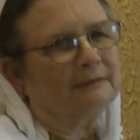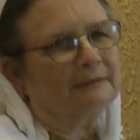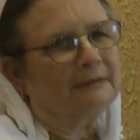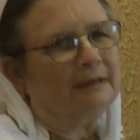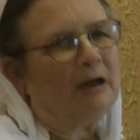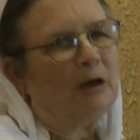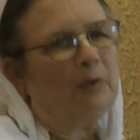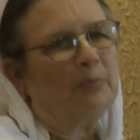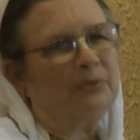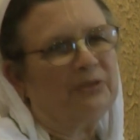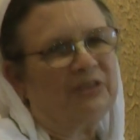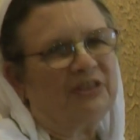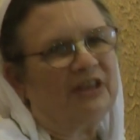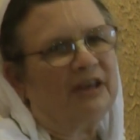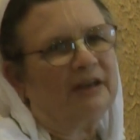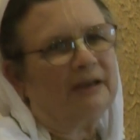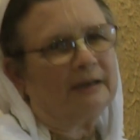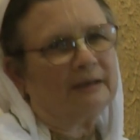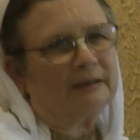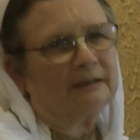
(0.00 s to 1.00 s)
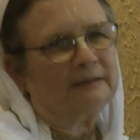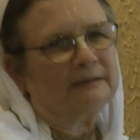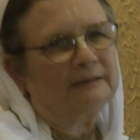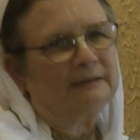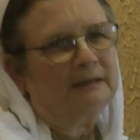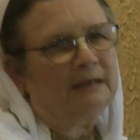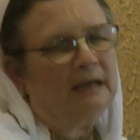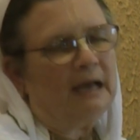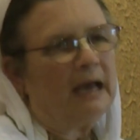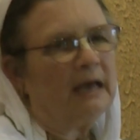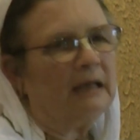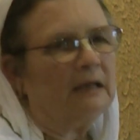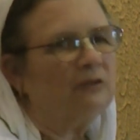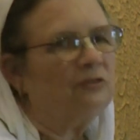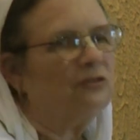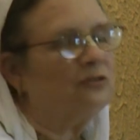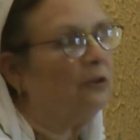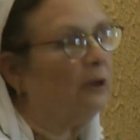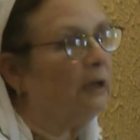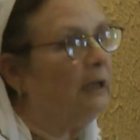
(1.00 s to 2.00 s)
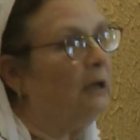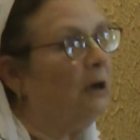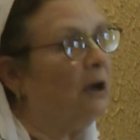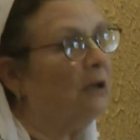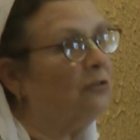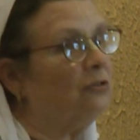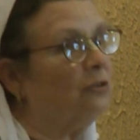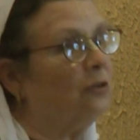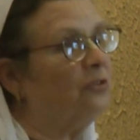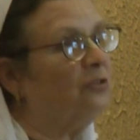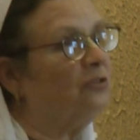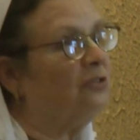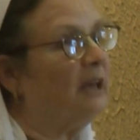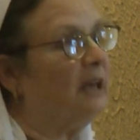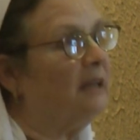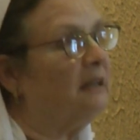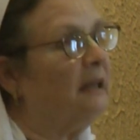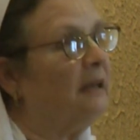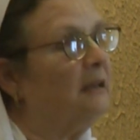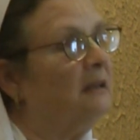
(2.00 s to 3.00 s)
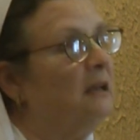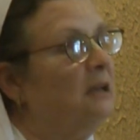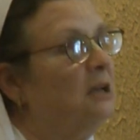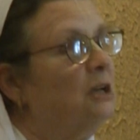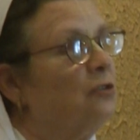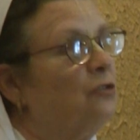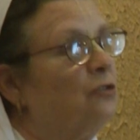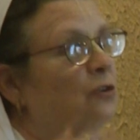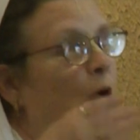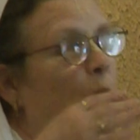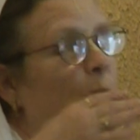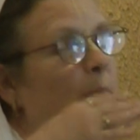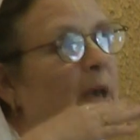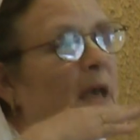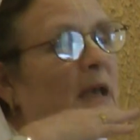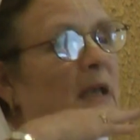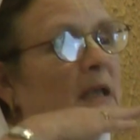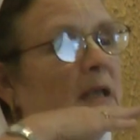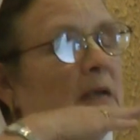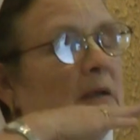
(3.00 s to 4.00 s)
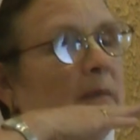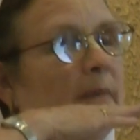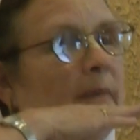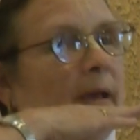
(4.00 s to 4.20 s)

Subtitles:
How pathetic. And he also said that so many